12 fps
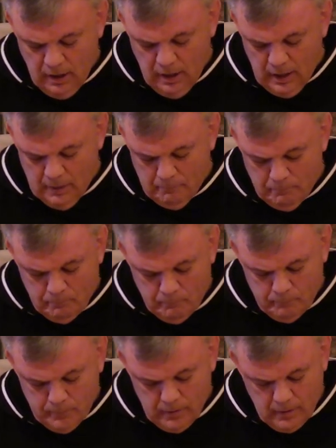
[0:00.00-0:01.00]
Um,
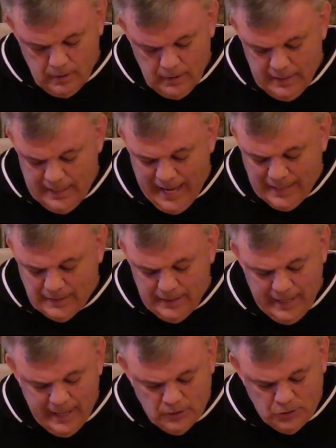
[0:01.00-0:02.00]
he had
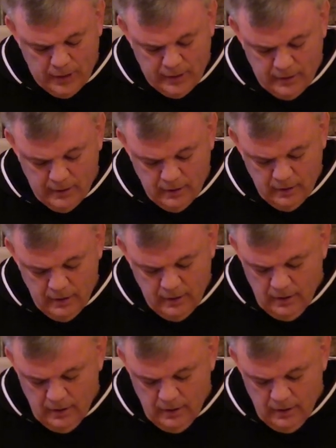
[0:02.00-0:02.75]
the edge, Edgar.